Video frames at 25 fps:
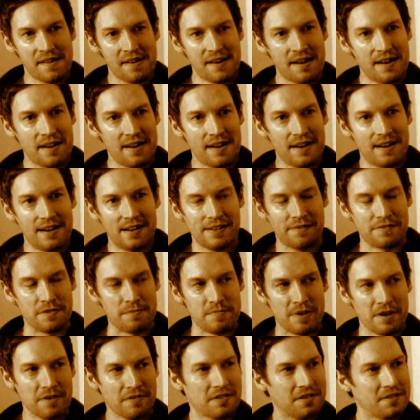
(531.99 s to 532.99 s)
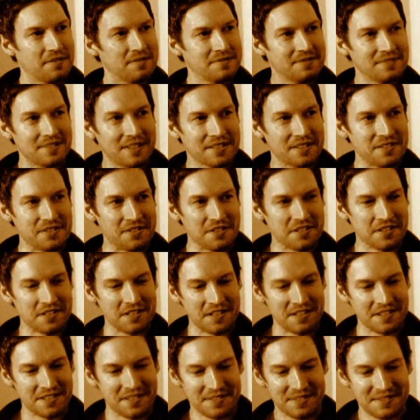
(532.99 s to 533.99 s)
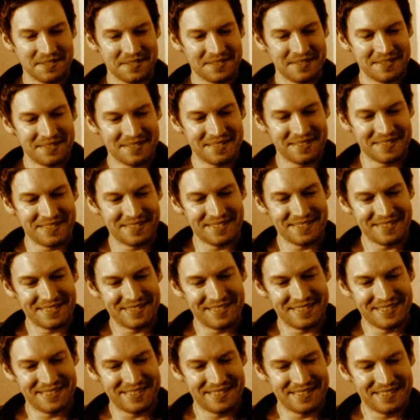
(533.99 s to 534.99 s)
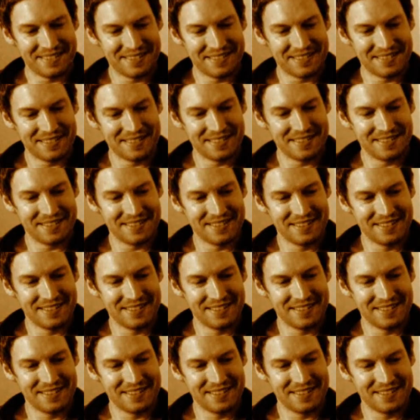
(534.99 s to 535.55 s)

Uh, I love them both. I couldn't decide. Uh, Latin or funk?